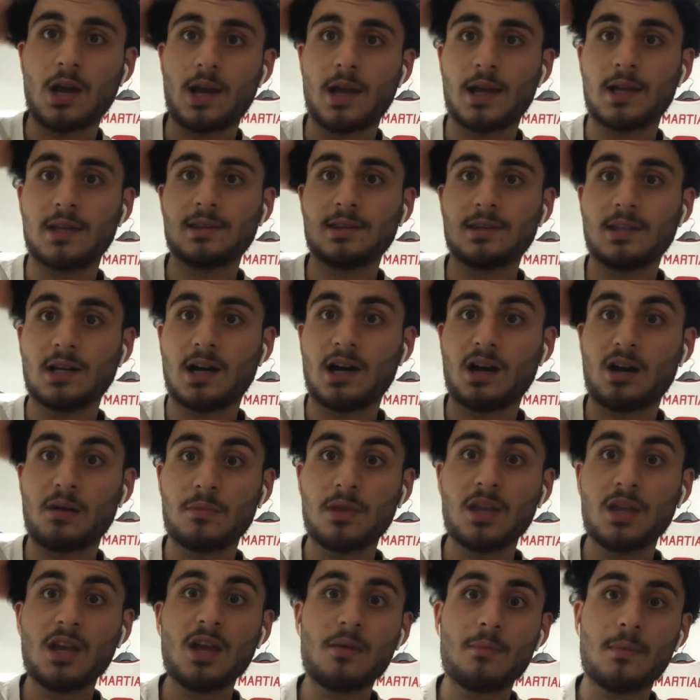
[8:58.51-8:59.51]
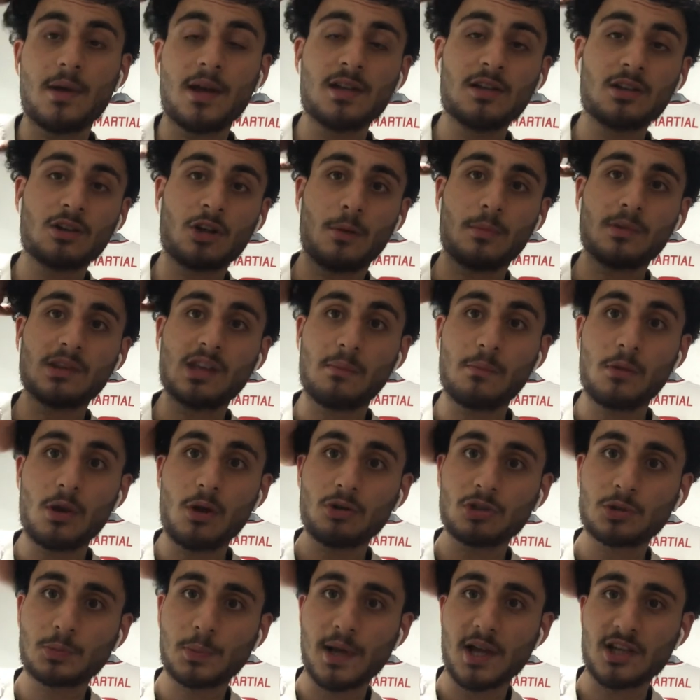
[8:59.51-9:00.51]
And yeah, man, comment down below
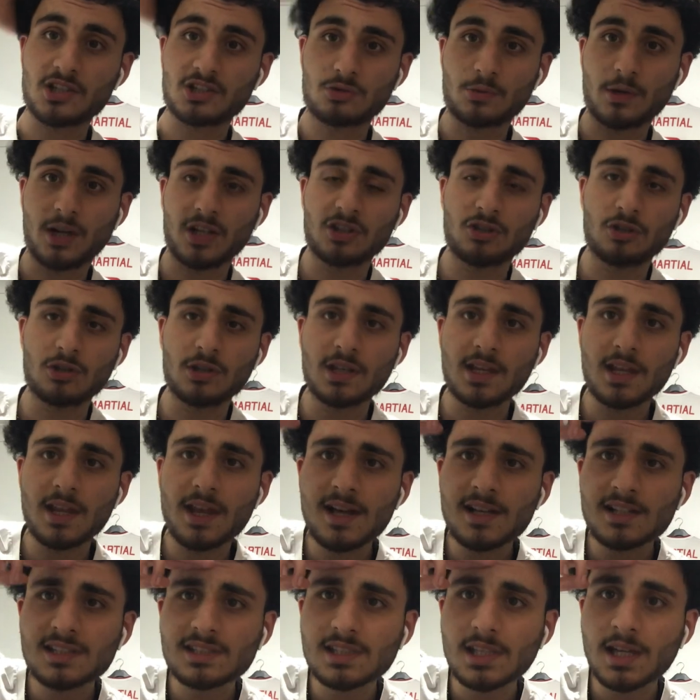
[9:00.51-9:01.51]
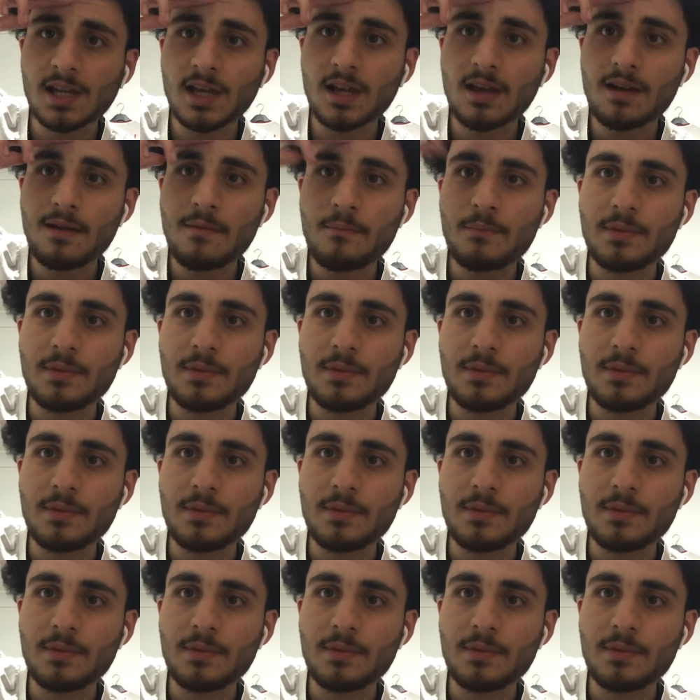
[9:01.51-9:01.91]
which player I should react to next. And